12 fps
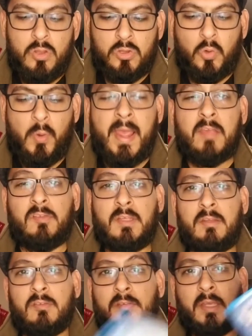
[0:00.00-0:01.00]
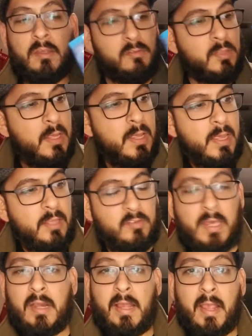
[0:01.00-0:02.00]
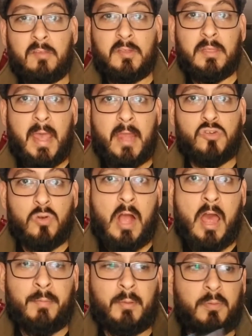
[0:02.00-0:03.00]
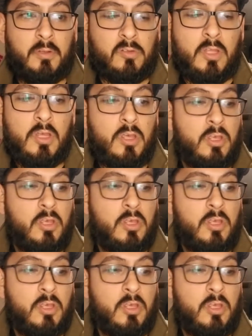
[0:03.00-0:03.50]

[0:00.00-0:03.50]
The way I see these things, it's kind of like I see the actual comic books.